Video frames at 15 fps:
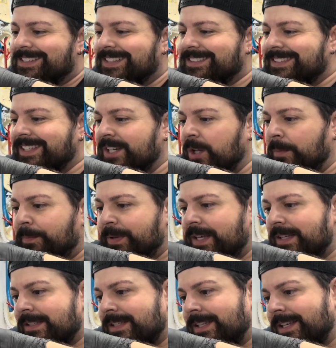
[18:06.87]
a little
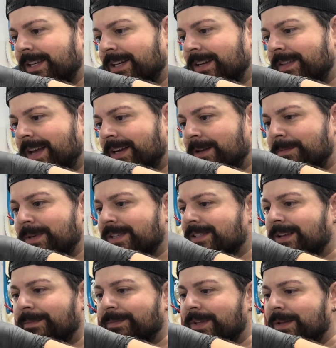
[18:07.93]
piece here that could be
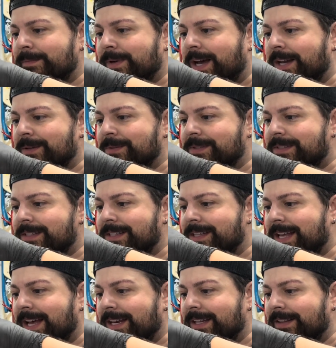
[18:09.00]
something, but I don't see
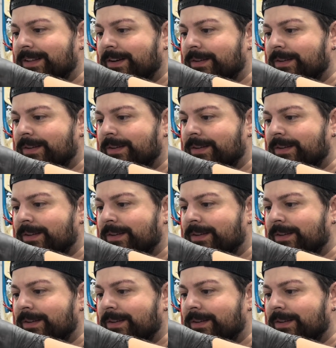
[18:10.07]
that either.